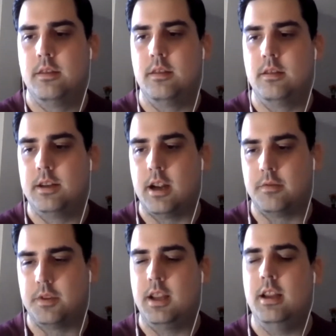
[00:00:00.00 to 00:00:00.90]
the kind
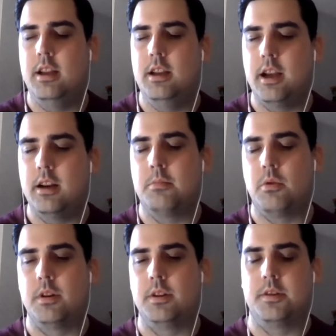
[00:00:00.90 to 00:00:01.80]
of key data
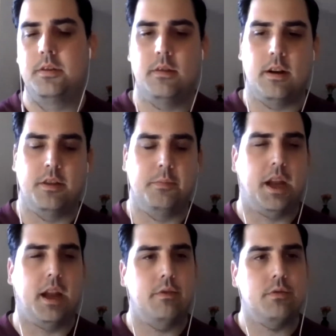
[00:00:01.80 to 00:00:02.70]
points on the
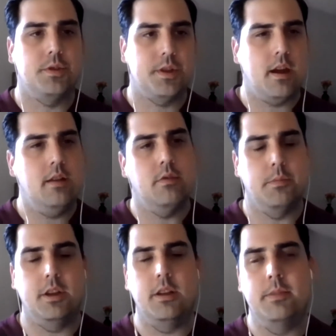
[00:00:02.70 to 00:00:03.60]
behavioral side from
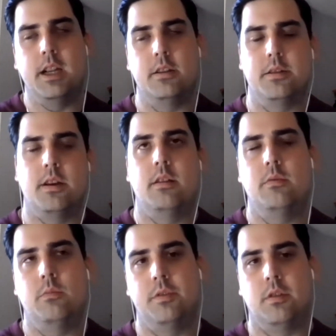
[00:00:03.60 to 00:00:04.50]
the Heap data set
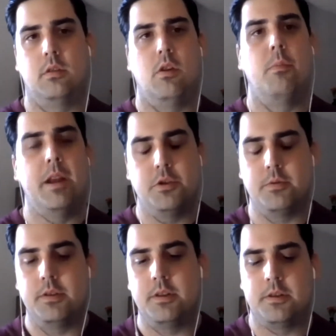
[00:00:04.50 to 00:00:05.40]
with our loan
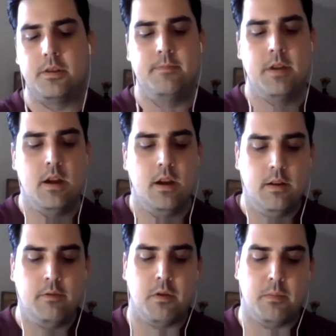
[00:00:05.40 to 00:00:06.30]
management system.
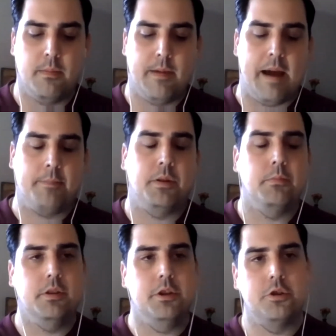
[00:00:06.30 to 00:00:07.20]
From app
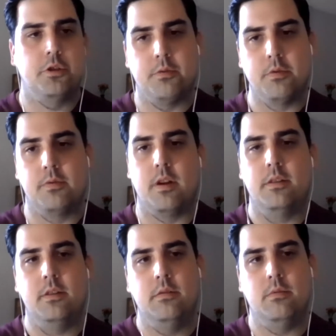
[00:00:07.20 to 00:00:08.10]
completion through
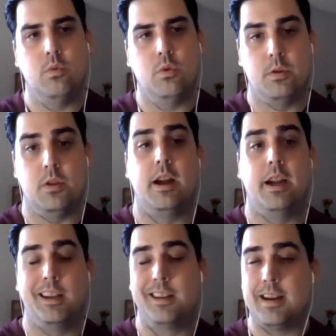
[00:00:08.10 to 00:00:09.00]
funding, we're
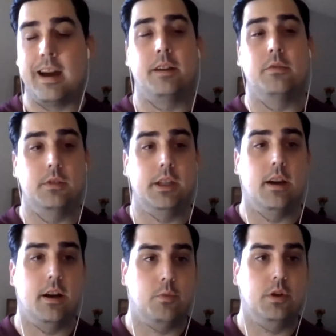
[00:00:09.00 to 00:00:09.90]
relying entirely
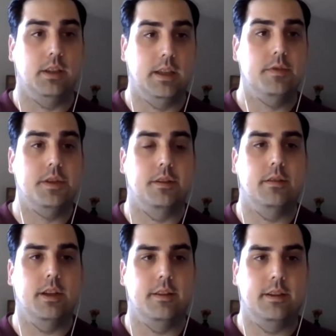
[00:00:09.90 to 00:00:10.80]
on what lives
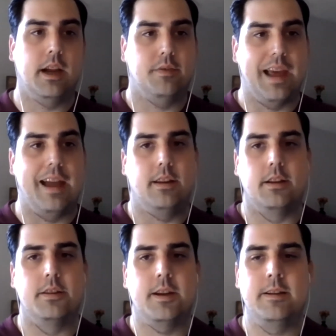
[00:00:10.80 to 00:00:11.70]
in kind of that data
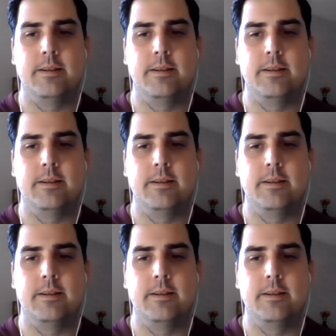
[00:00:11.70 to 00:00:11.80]
set.